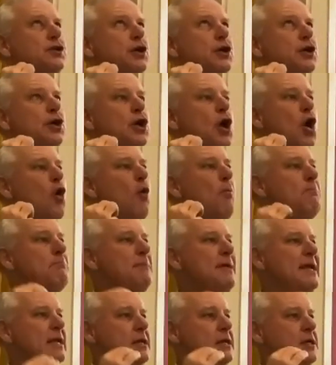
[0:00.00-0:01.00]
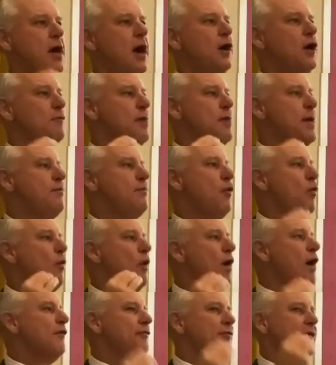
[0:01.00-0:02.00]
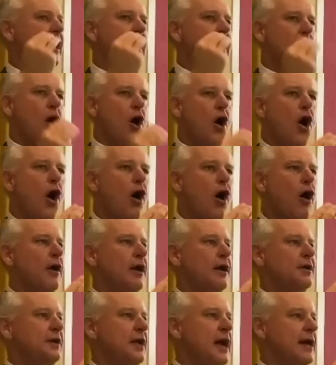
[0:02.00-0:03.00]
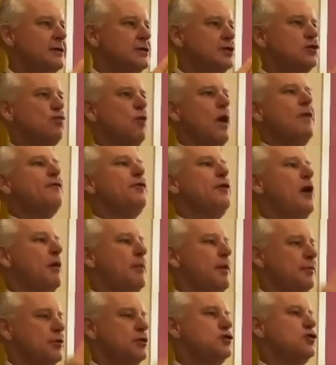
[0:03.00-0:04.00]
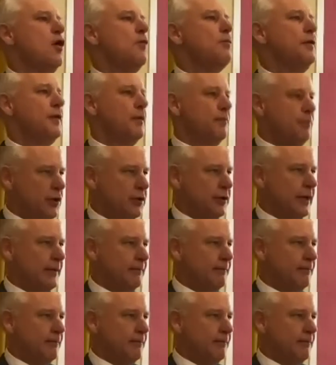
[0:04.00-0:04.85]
to go meet younger people where they are and not just wait for younger people to show up in their building.